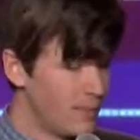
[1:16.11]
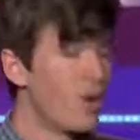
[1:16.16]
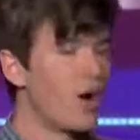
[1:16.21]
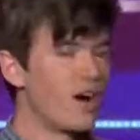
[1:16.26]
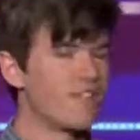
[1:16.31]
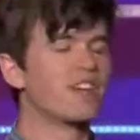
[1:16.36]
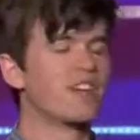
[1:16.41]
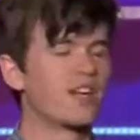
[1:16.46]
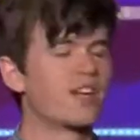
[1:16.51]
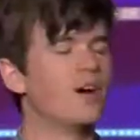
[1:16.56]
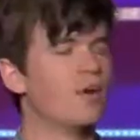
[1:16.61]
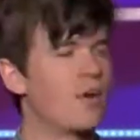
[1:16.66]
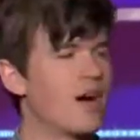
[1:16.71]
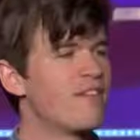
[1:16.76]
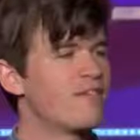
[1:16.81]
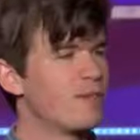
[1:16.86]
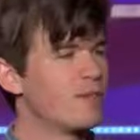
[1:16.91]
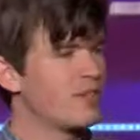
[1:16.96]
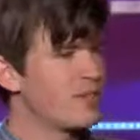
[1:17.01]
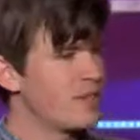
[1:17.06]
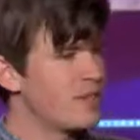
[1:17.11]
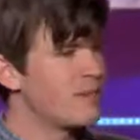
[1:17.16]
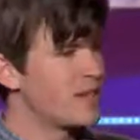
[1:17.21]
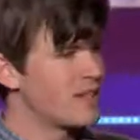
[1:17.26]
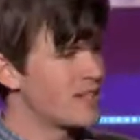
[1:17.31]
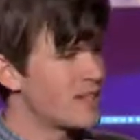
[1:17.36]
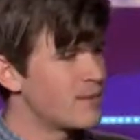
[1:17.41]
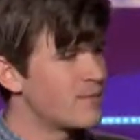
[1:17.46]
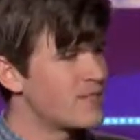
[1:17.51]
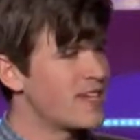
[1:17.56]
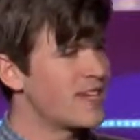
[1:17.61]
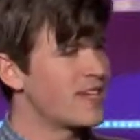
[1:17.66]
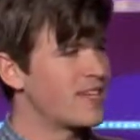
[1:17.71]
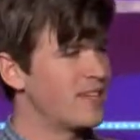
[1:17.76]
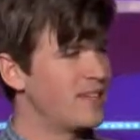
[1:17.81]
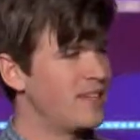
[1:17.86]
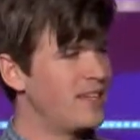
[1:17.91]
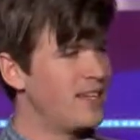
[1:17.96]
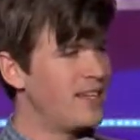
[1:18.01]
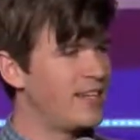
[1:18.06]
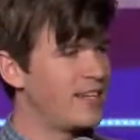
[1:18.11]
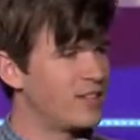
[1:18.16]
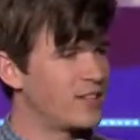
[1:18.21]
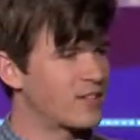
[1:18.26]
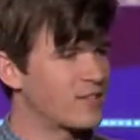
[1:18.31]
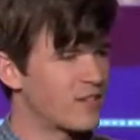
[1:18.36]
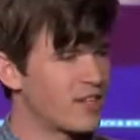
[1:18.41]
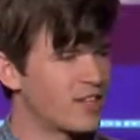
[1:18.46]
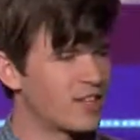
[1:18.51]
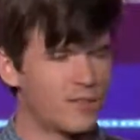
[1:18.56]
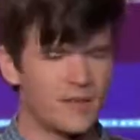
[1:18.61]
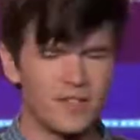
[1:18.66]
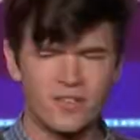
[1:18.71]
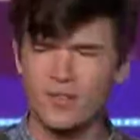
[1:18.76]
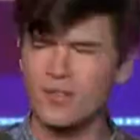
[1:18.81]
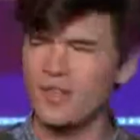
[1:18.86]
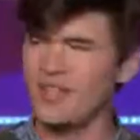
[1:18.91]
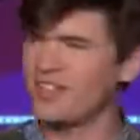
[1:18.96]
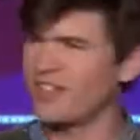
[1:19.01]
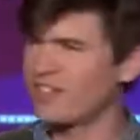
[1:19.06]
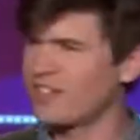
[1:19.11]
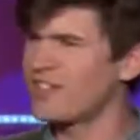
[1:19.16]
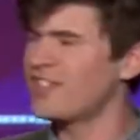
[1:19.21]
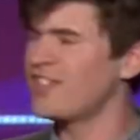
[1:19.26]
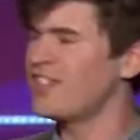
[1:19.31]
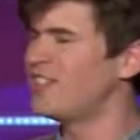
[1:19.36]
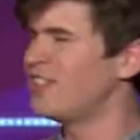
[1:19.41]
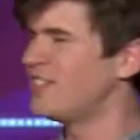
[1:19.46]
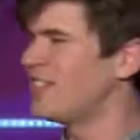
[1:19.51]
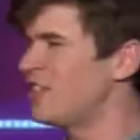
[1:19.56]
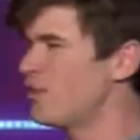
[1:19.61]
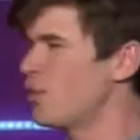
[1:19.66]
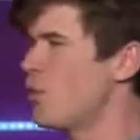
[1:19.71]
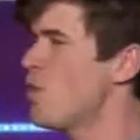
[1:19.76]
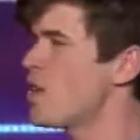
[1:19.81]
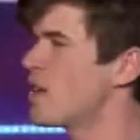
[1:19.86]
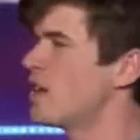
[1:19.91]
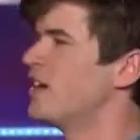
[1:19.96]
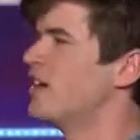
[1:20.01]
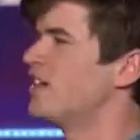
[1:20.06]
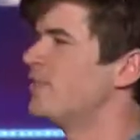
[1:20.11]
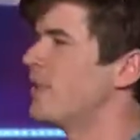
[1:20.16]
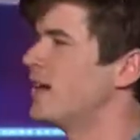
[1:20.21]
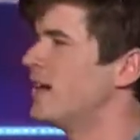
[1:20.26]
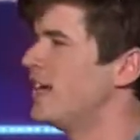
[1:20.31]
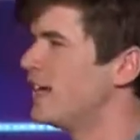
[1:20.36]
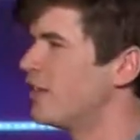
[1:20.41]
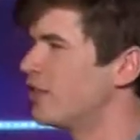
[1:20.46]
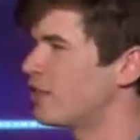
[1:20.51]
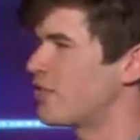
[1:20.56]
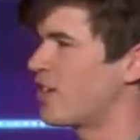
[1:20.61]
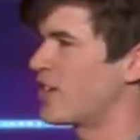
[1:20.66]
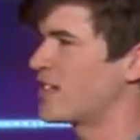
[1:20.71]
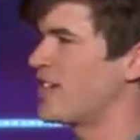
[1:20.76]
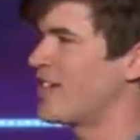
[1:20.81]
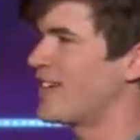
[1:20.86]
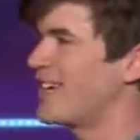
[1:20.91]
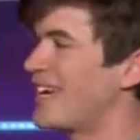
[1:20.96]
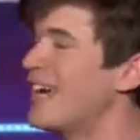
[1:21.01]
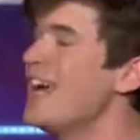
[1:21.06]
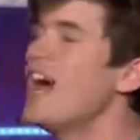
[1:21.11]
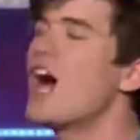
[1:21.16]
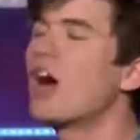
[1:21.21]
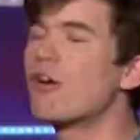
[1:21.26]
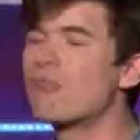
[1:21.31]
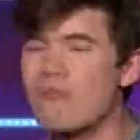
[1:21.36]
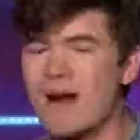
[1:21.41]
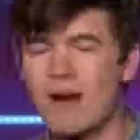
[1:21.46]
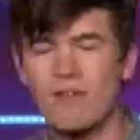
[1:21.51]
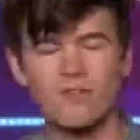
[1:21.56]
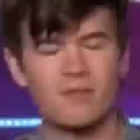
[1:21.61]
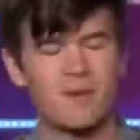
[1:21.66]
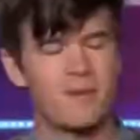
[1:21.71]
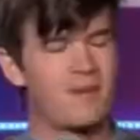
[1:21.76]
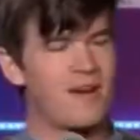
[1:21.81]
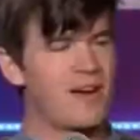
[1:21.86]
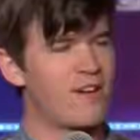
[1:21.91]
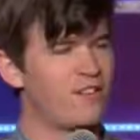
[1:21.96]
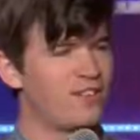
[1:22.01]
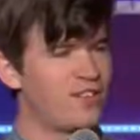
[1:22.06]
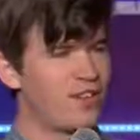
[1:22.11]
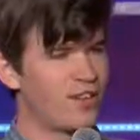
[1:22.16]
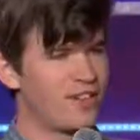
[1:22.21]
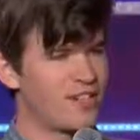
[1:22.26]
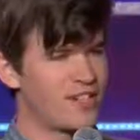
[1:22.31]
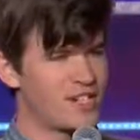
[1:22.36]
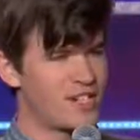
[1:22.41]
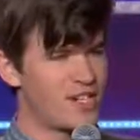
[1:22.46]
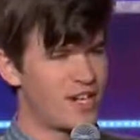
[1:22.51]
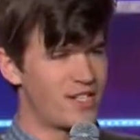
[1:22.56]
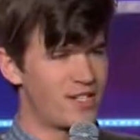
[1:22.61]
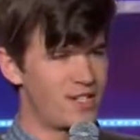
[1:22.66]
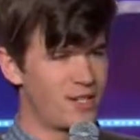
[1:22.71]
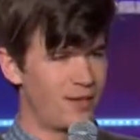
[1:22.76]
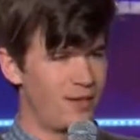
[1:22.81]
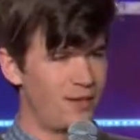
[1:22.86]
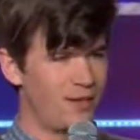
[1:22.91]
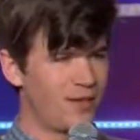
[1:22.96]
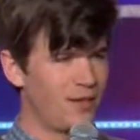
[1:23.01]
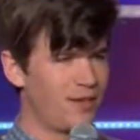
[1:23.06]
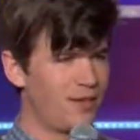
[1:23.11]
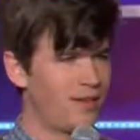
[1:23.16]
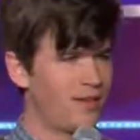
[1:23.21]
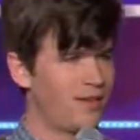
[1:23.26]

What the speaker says: Not having a go. I have also in my time taken illegal drugs, but I do at least have the decency to organise my illegal drug taking around my parents' holiday schedule.